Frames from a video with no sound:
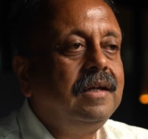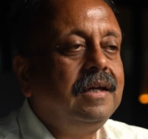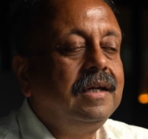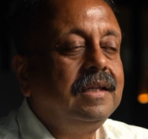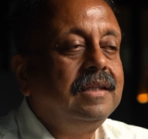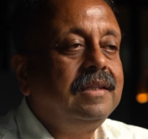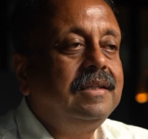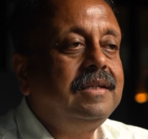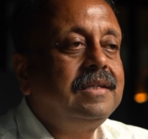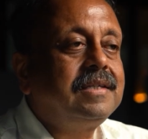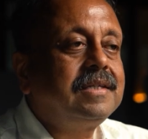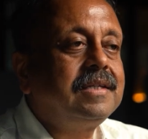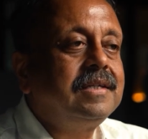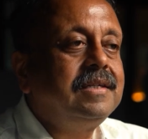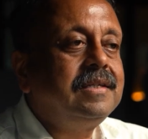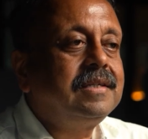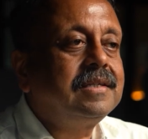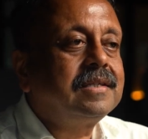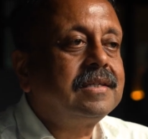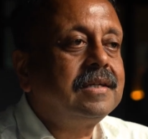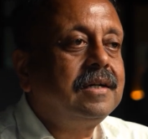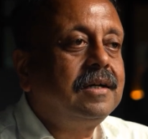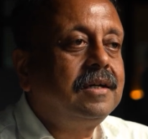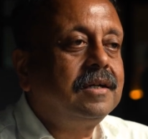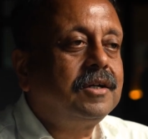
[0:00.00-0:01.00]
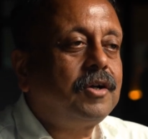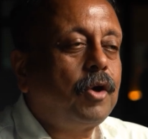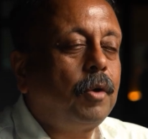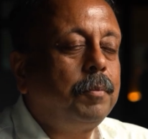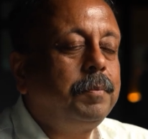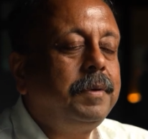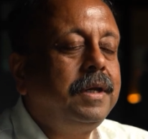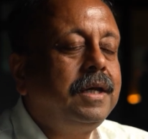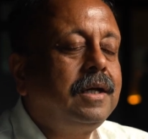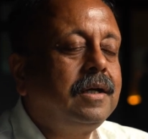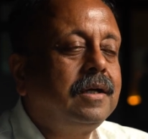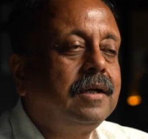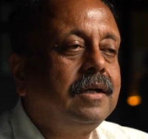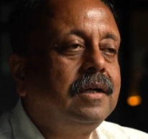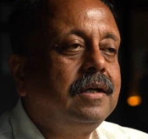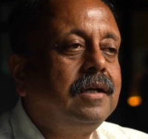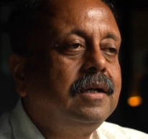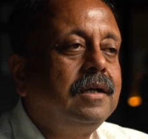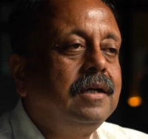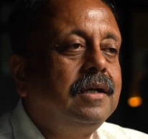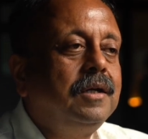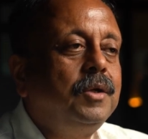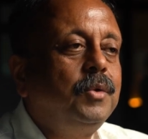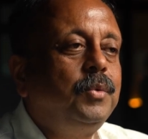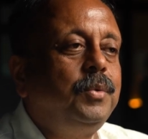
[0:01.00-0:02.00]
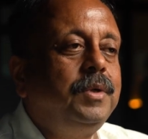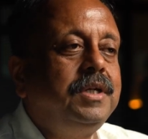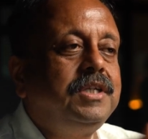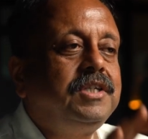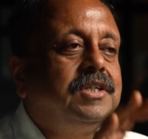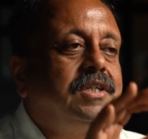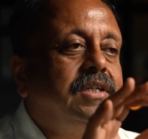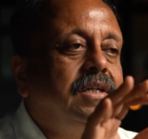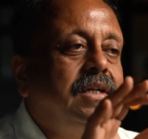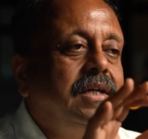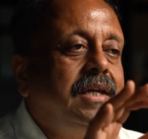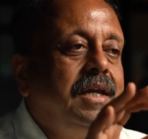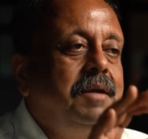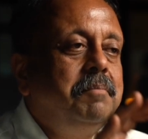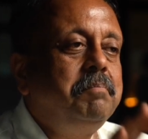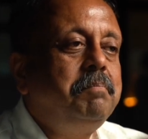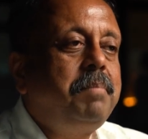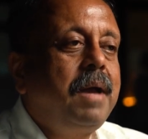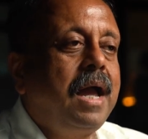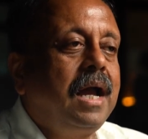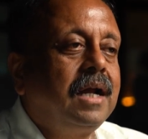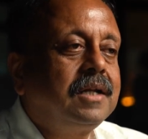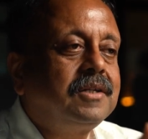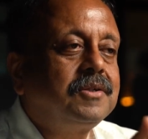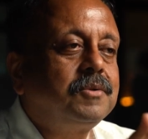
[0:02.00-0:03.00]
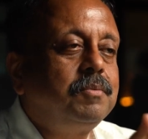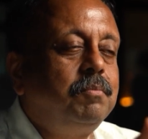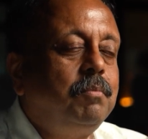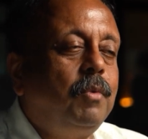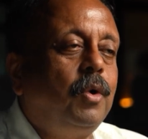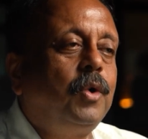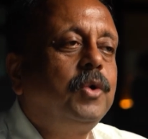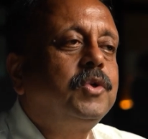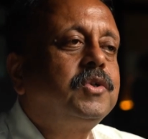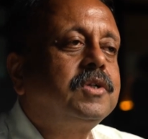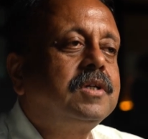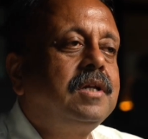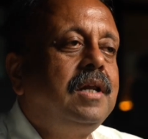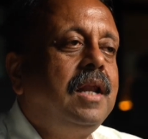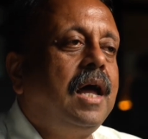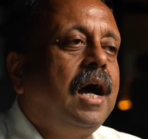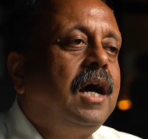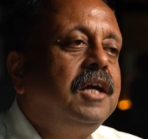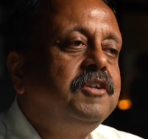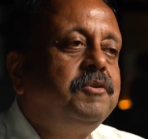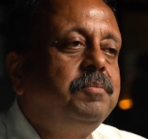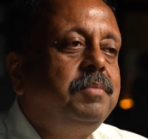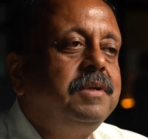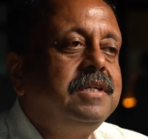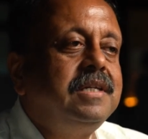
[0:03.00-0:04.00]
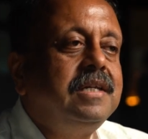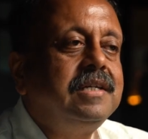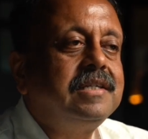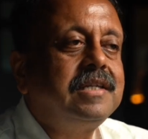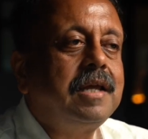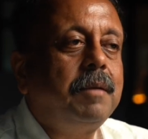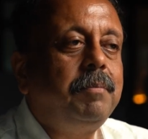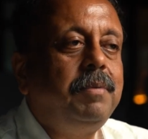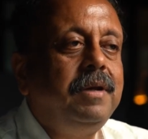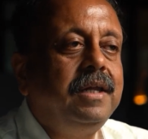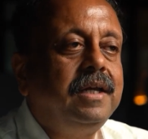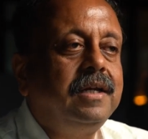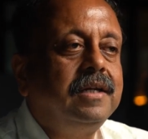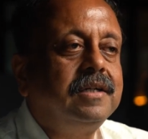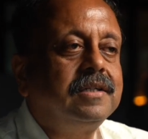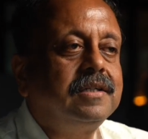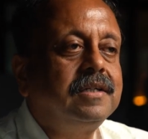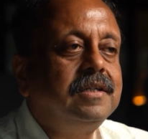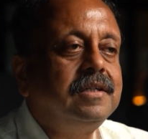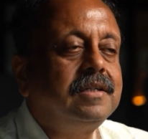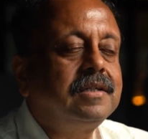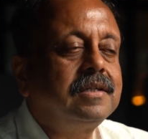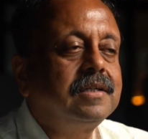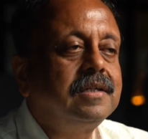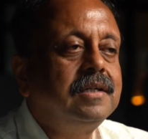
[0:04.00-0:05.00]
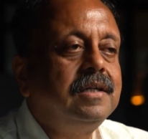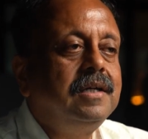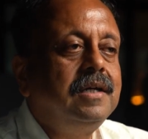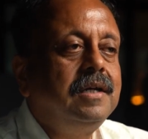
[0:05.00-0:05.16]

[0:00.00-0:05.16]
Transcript: This is a topic which impacts most large business applications,